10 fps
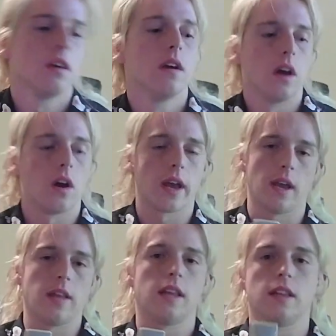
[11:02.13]

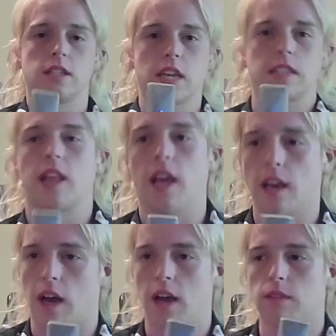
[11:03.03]
Okay, and then the sixth
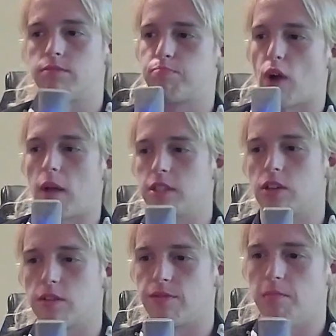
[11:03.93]
thing, I probably
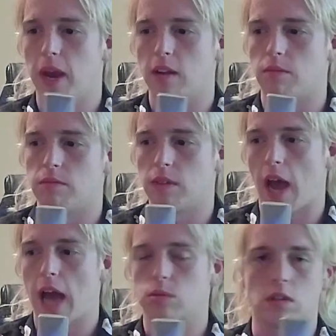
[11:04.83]
should have made an
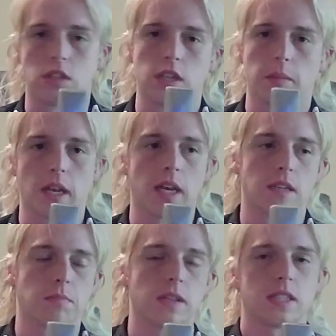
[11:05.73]
actual legitimate
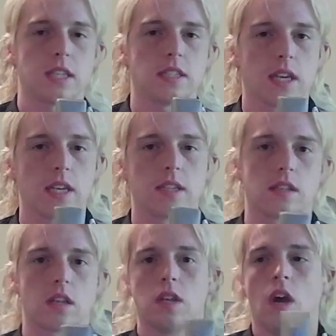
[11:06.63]
list, but the sixth thing
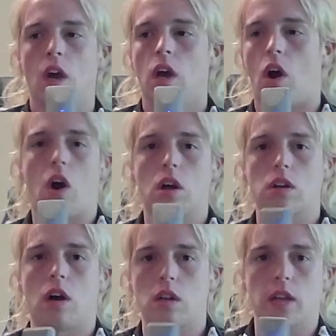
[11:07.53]
is
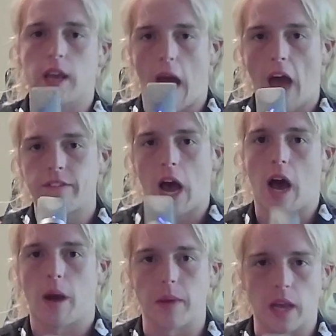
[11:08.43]
all like, have a
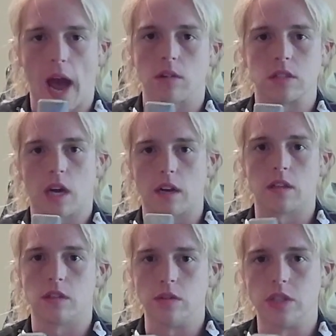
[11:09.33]
hobby outside of the
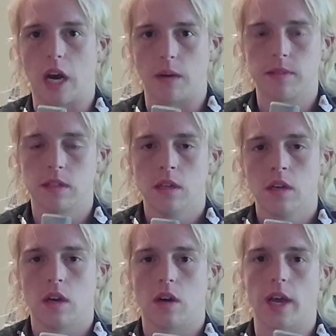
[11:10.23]
two jobs.
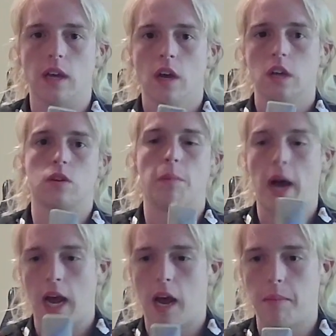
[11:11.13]
Okay, so
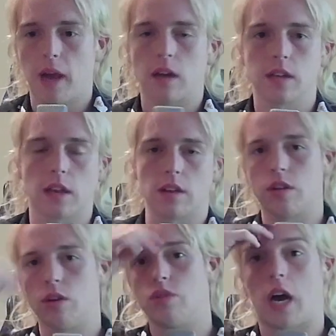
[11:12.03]
my hobby outside of the
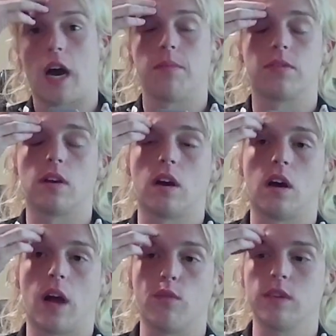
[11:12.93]
two jobs,
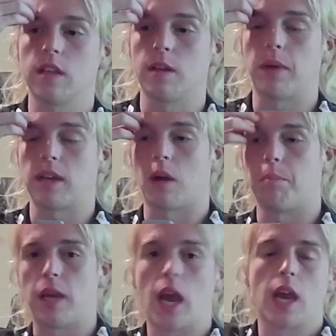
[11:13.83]
I recently picked up
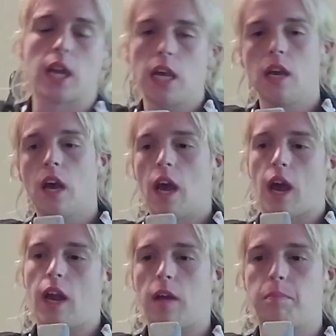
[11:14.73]
piano,
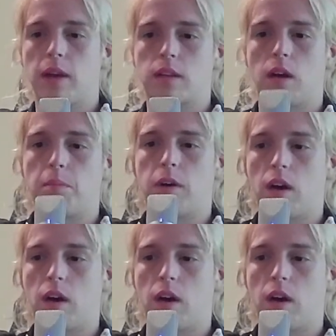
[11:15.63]
and I picked up